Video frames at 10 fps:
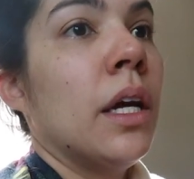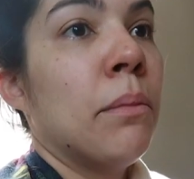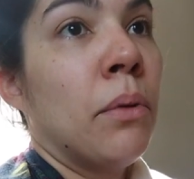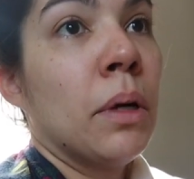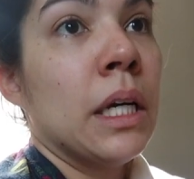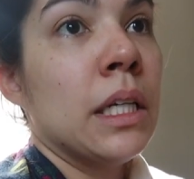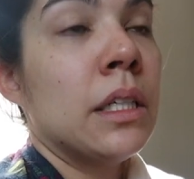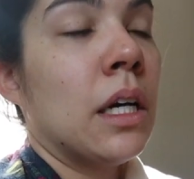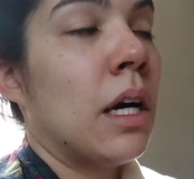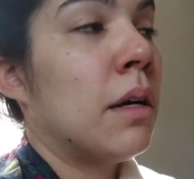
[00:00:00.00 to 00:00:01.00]

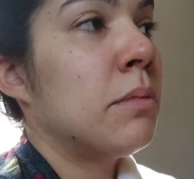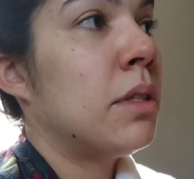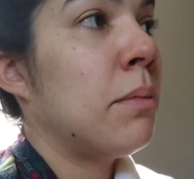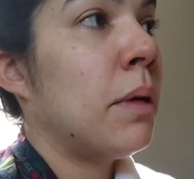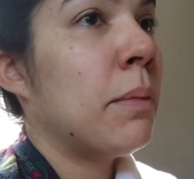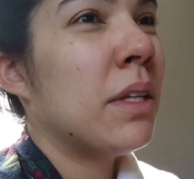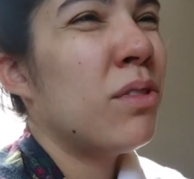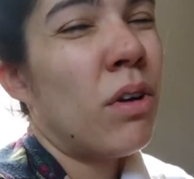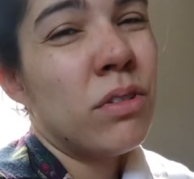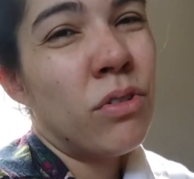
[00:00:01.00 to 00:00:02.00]
important um, to me
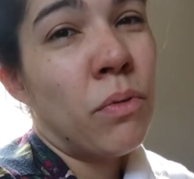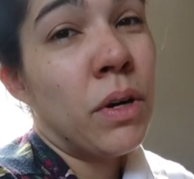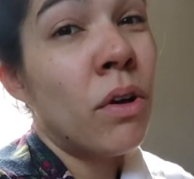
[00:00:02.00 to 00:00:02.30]
because you also don't want